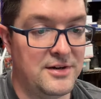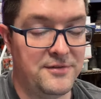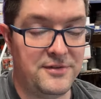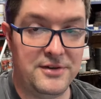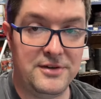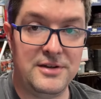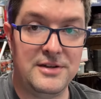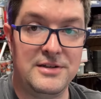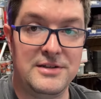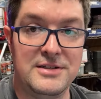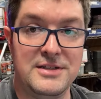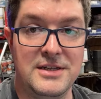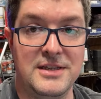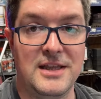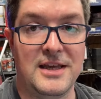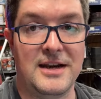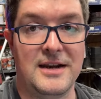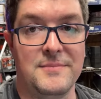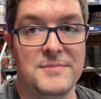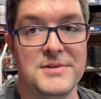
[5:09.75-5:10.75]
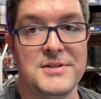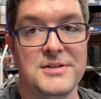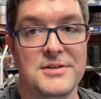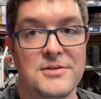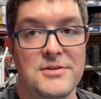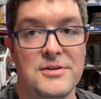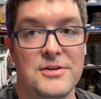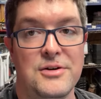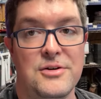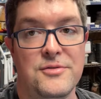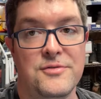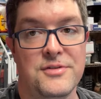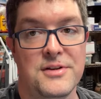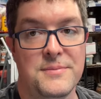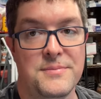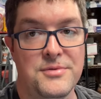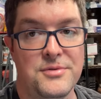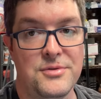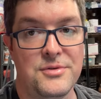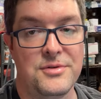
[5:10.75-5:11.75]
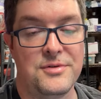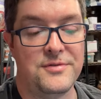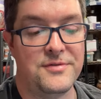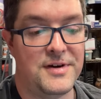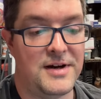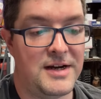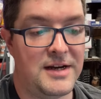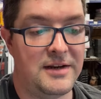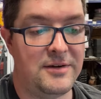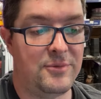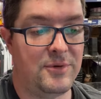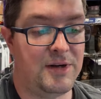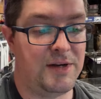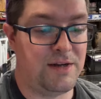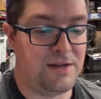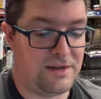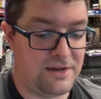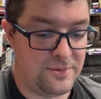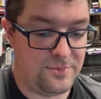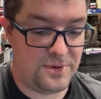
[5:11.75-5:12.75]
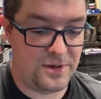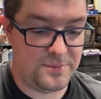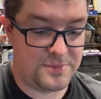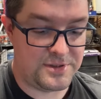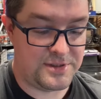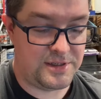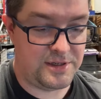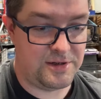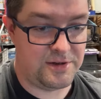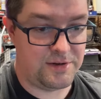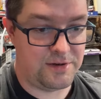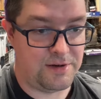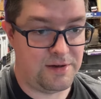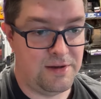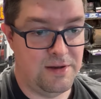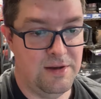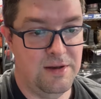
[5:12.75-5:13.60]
if you didn't see that episode, go flip through and find when I did bump steer and